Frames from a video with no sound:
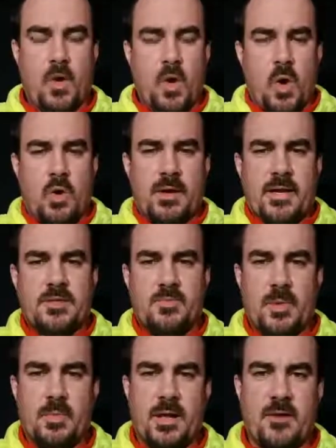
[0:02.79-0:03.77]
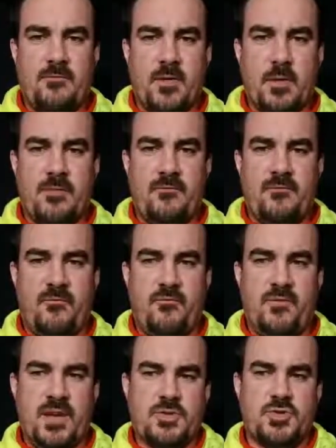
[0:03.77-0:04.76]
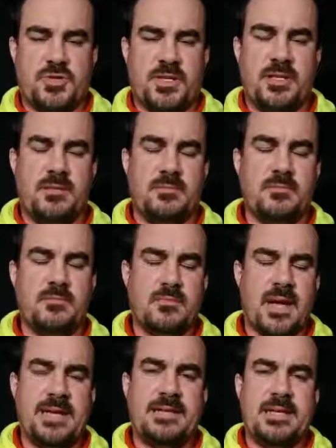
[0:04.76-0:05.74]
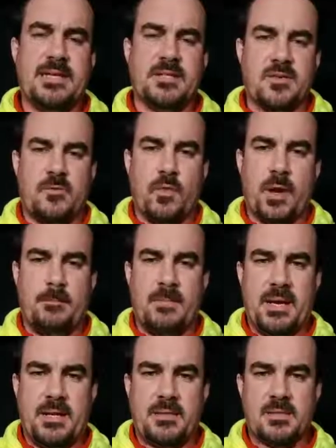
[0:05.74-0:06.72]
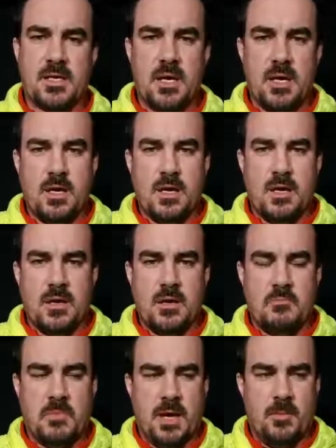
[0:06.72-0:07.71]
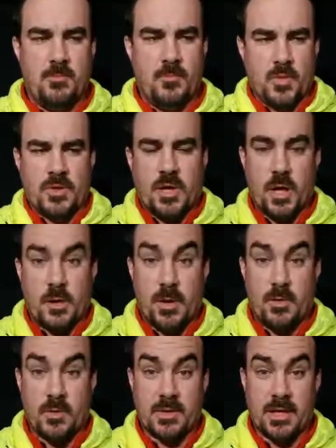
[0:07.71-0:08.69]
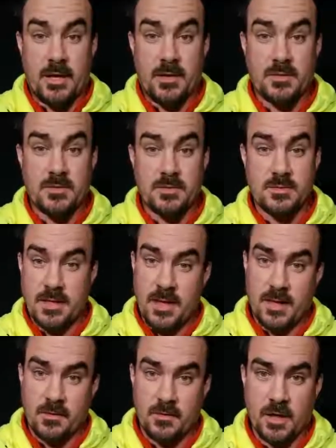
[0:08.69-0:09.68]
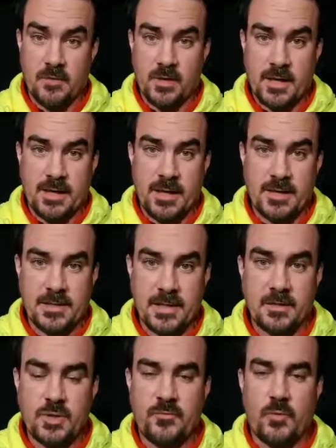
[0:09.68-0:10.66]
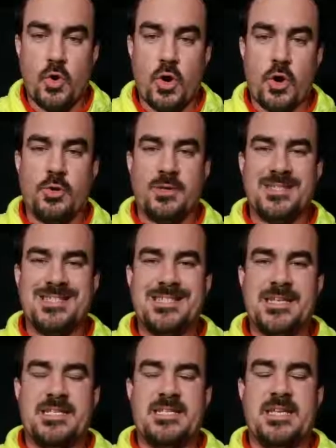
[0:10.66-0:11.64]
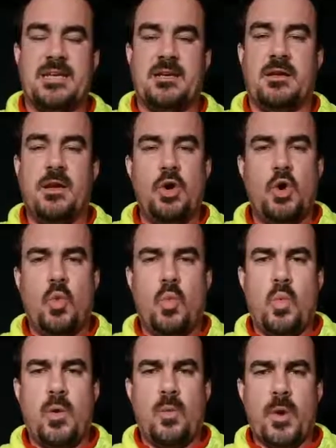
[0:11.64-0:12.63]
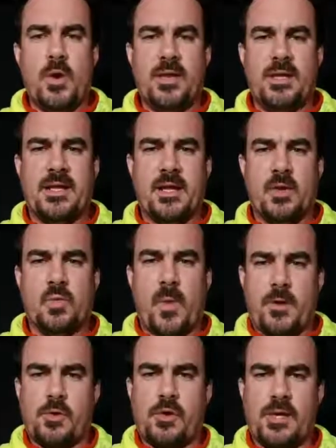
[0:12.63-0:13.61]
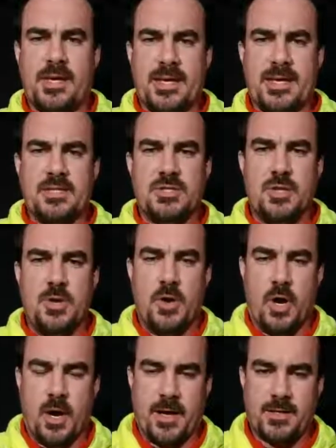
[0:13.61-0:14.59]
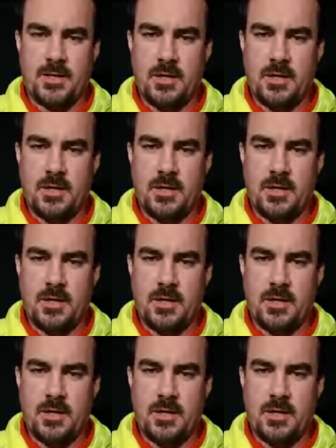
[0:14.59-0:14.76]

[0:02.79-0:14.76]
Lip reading: All kinds of people have very interesting ideas of what it means. Well, we'll talk about what that is tonight on Everyday KT 416. What wearing a kilt regularly is not.